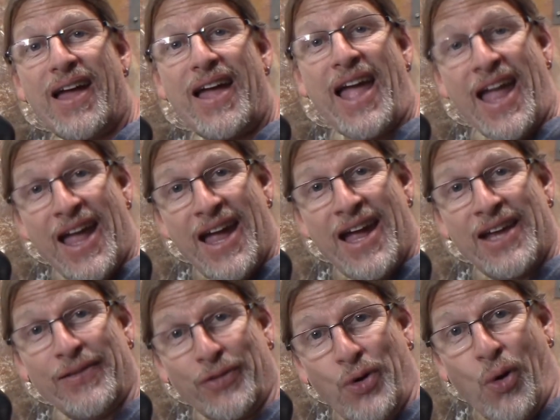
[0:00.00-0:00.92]

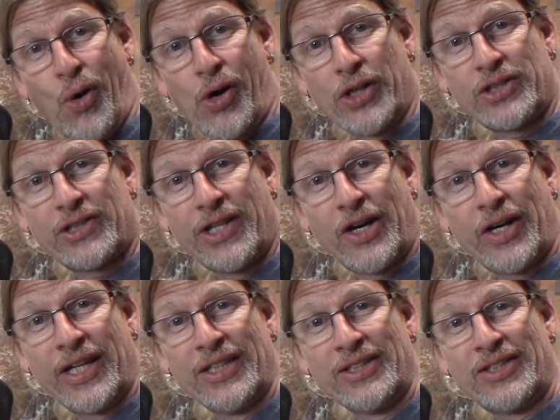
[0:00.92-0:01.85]
And of course, there
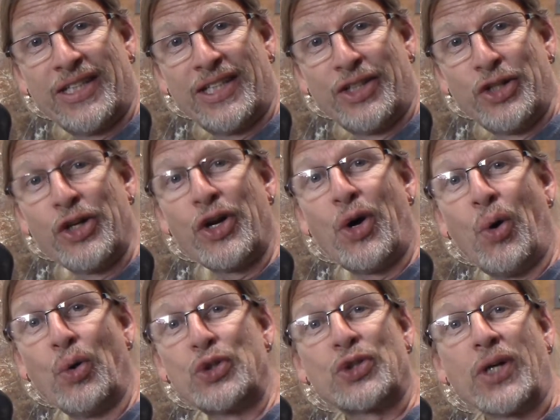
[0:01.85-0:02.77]
is the good
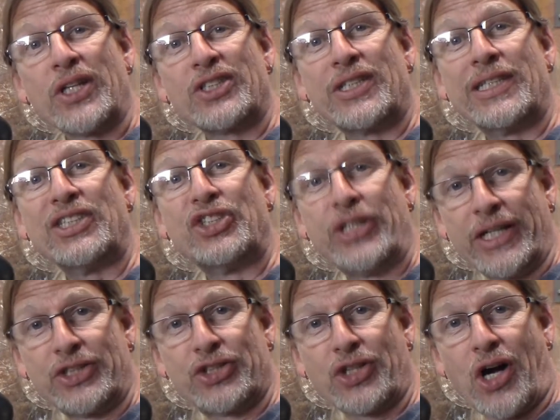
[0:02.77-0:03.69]
old trusty
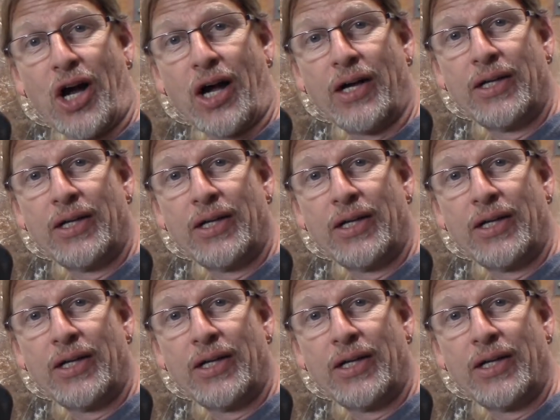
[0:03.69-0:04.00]
jigsaw